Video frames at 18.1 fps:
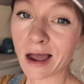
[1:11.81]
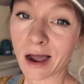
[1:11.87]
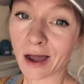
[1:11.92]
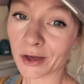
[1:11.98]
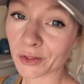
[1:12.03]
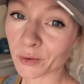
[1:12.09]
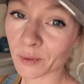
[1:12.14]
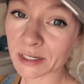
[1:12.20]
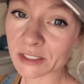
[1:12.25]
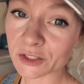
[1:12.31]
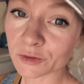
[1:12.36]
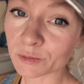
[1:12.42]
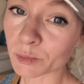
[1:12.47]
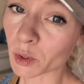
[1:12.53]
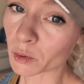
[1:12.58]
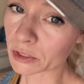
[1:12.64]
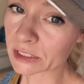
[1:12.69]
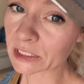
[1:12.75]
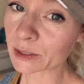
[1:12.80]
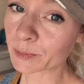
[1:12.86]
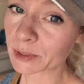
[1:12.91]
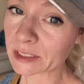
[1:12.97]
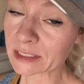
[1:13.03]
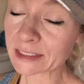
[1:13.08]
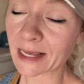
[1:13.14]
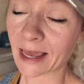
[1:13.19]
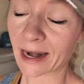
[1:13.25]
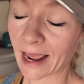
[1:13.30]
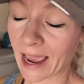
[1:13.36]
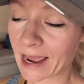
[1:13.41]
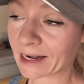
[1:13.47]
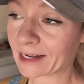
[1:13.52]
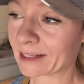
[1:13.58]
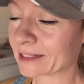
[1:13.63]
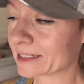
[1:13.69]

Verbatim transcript: Otherwise, we've mostly been deadheading